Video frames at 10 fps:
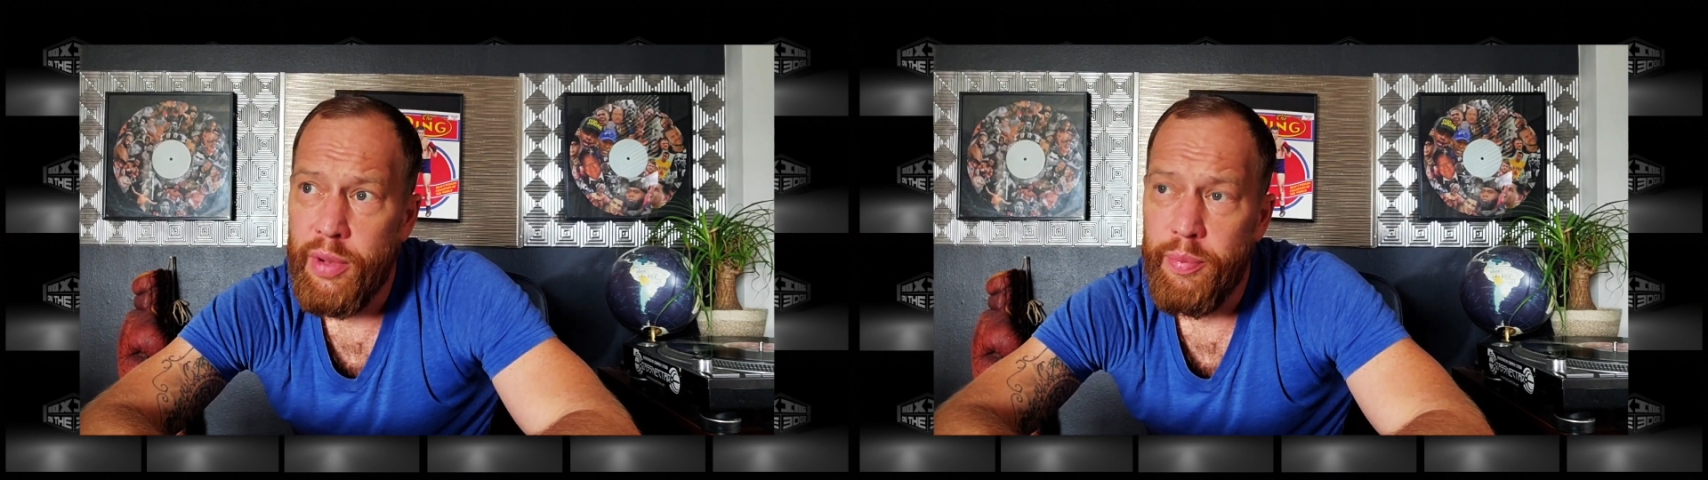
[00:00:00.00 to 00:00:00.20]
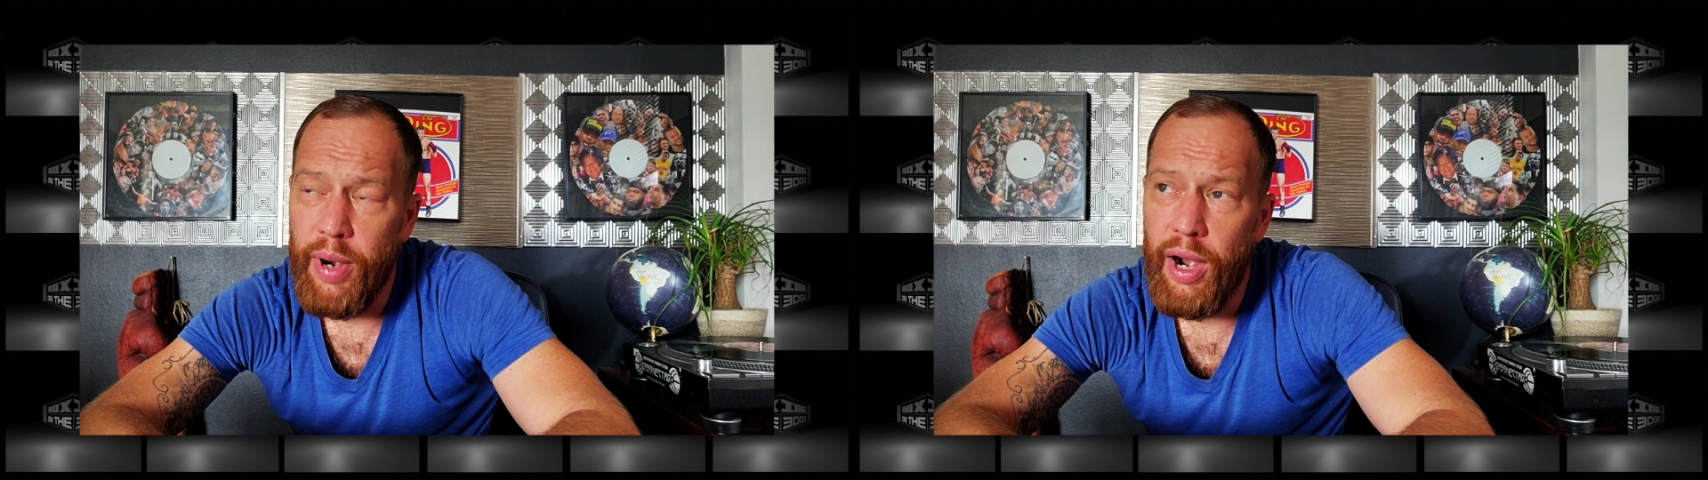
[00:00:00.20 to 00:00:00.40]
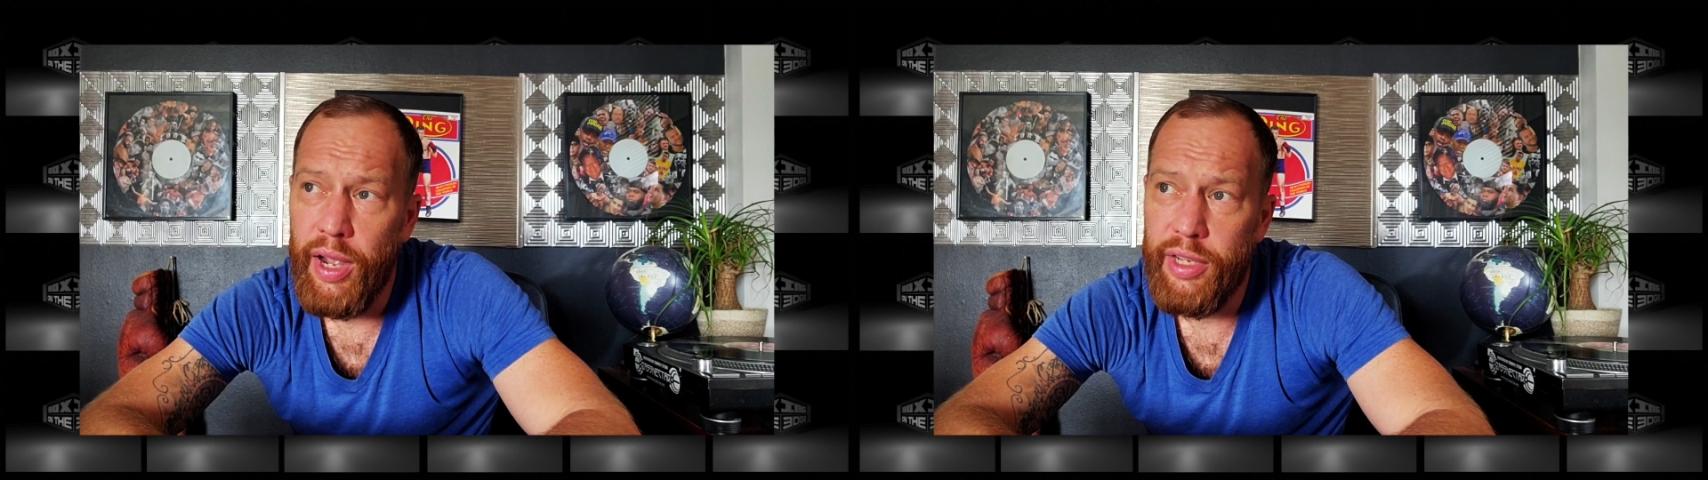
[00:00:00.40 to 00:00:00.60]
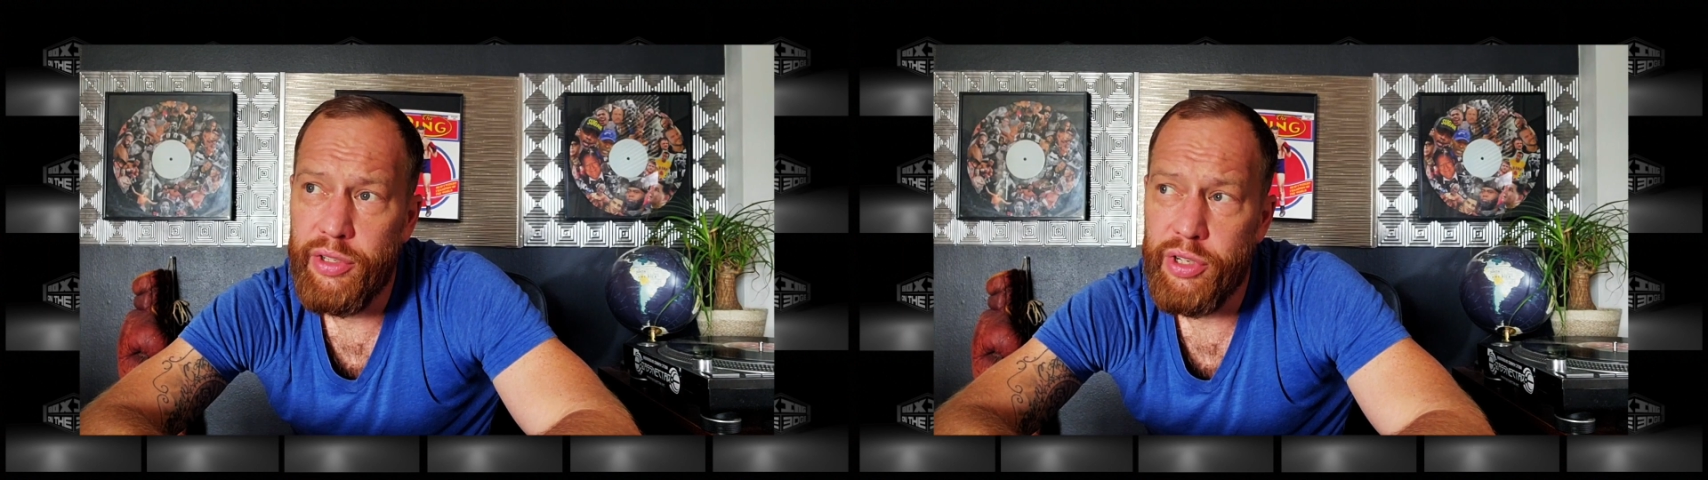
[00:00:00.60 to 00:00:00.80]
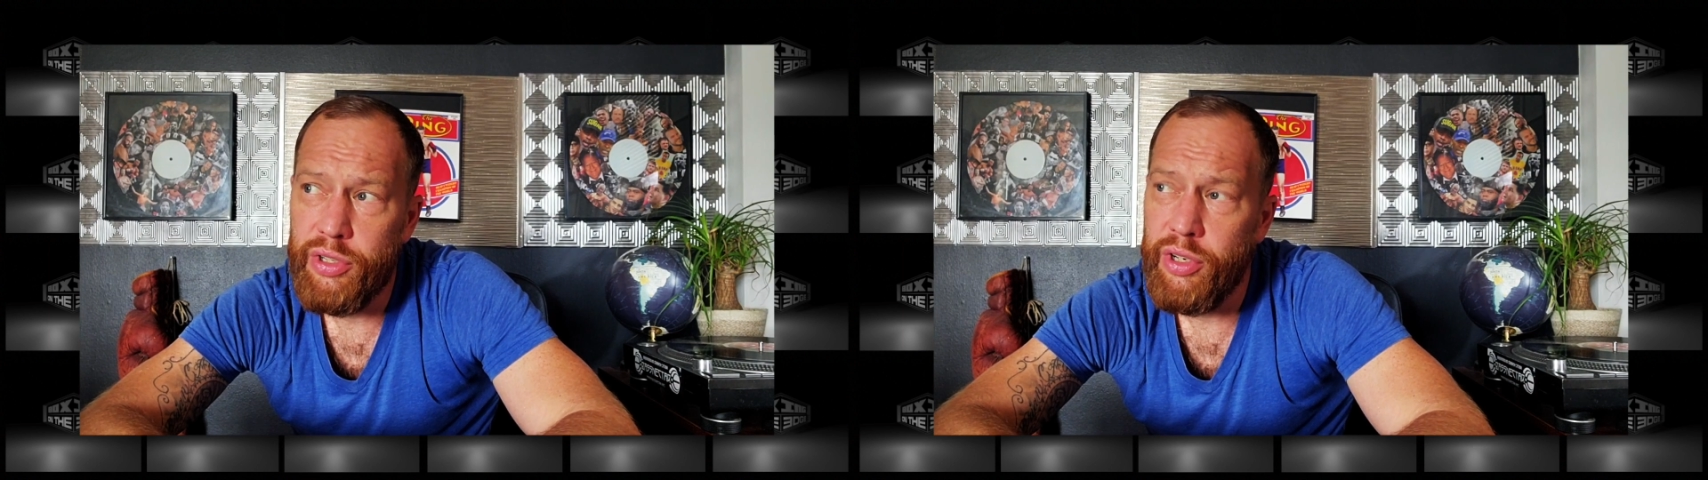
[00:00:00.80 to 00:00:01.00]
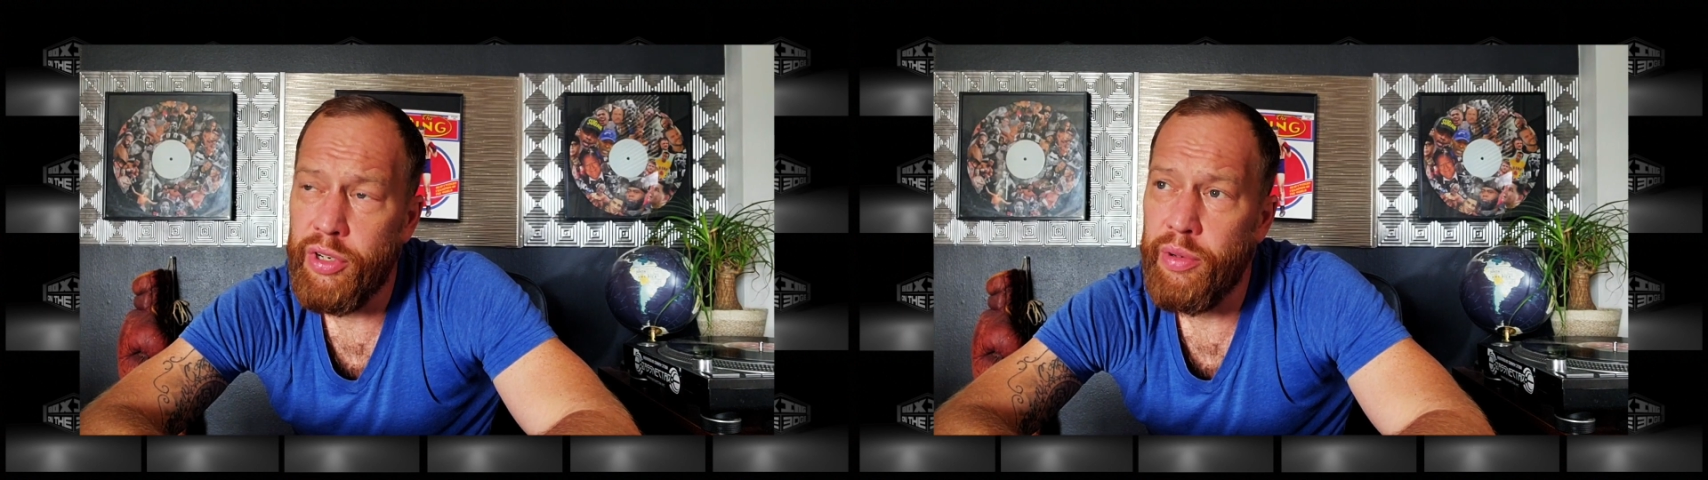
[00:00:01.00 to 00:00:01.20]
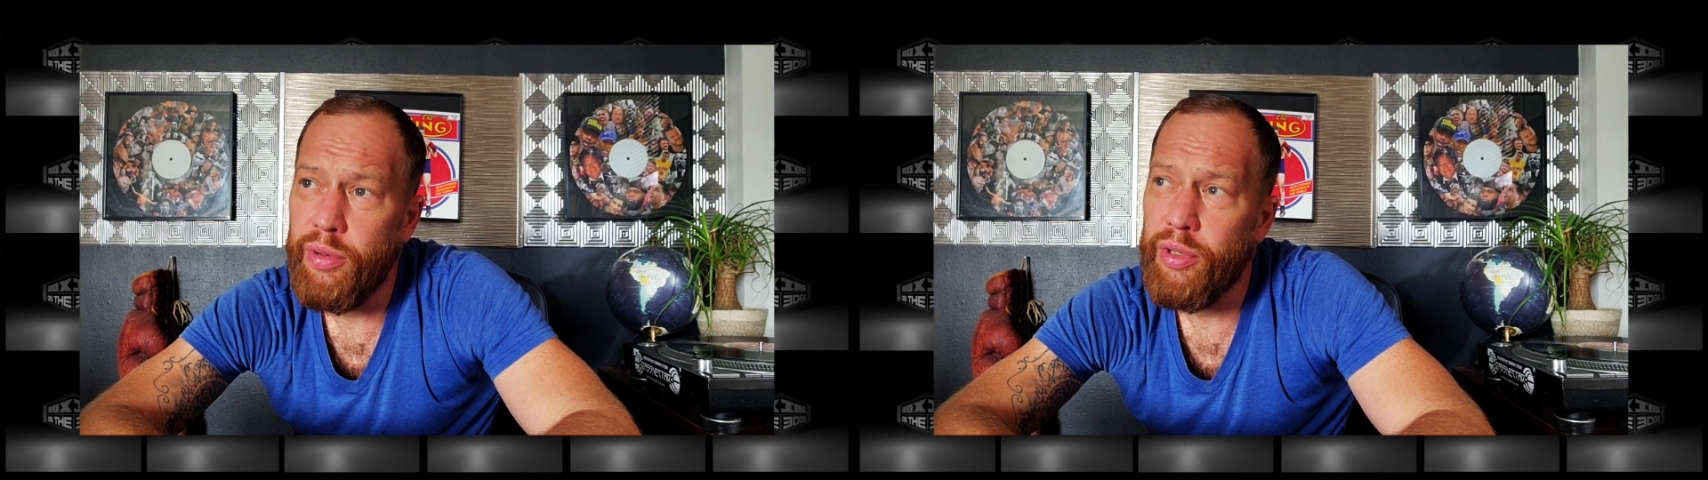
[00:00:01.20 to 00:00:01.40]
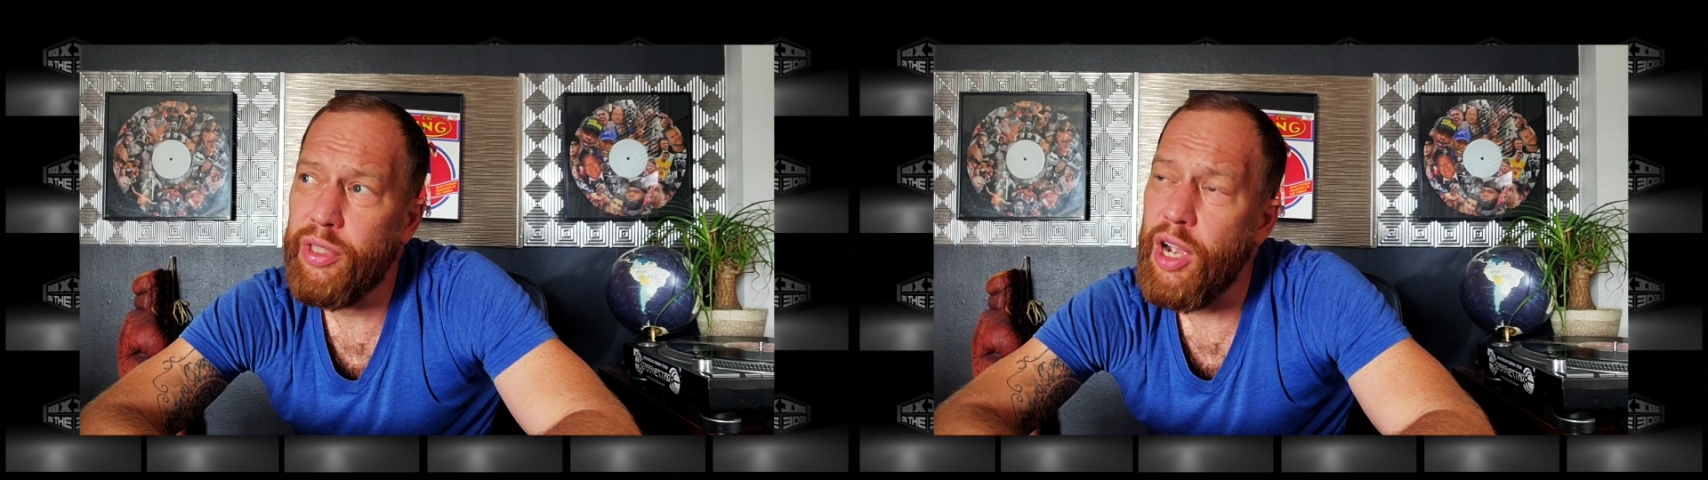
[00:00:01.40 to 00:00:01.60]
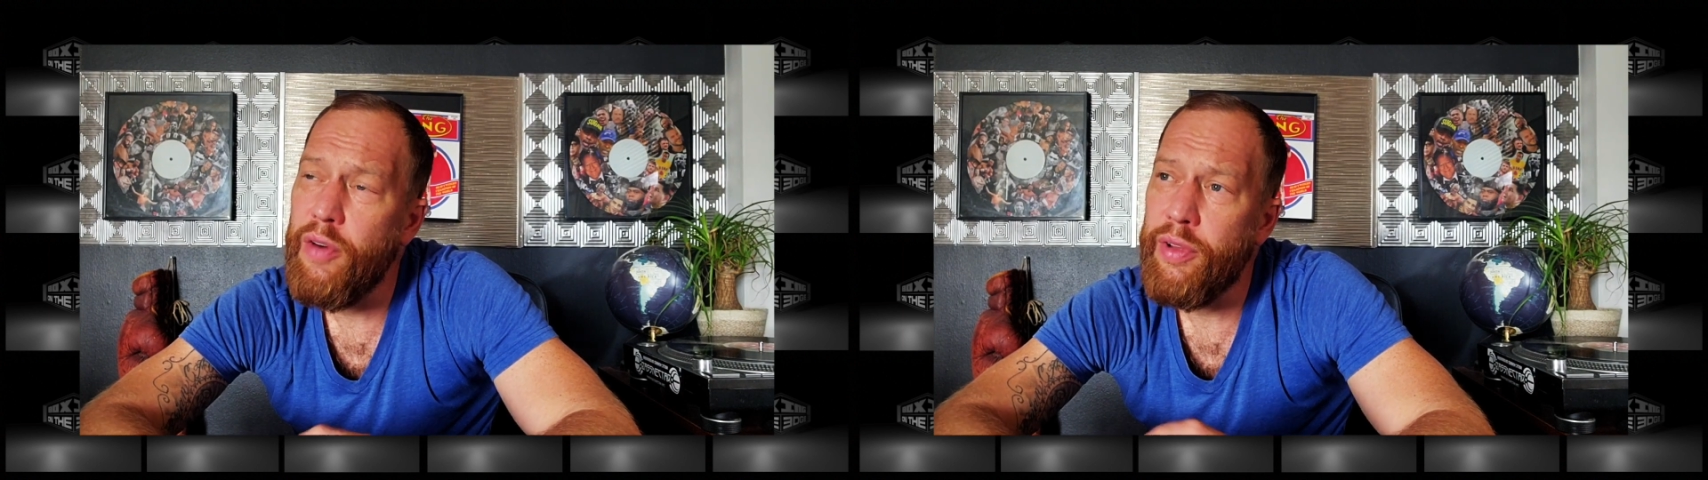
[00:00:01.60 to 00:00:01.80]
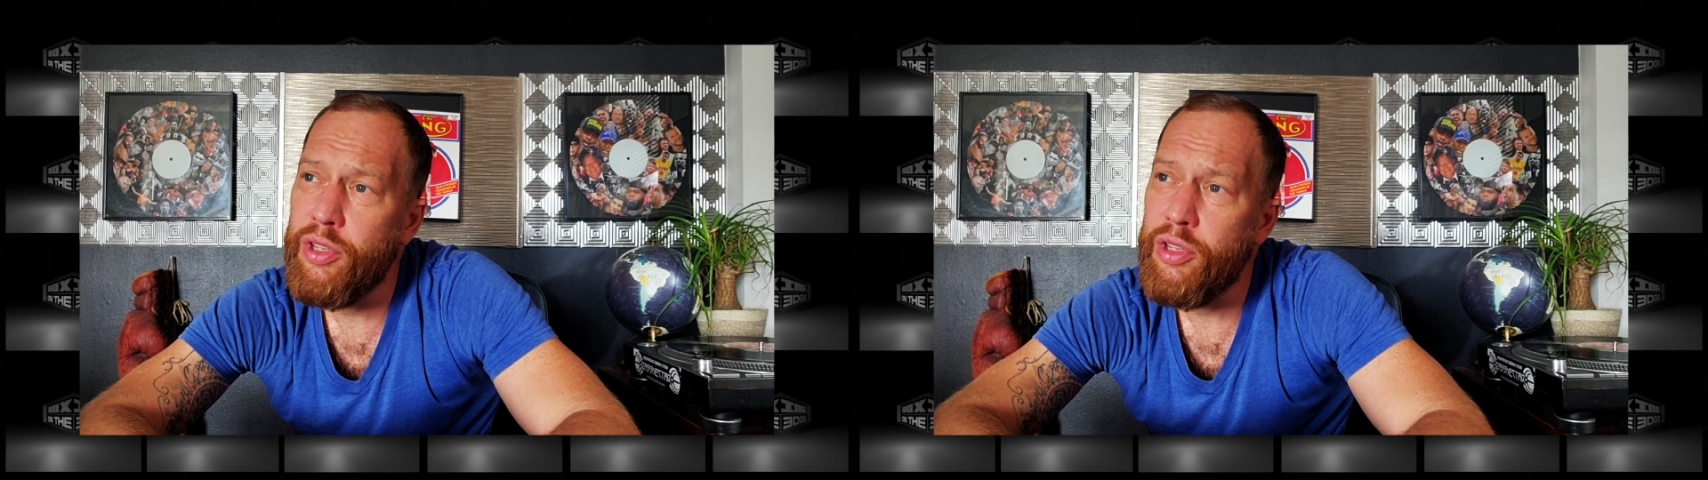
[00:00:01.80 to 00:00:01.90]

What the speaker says: But it's just going to delve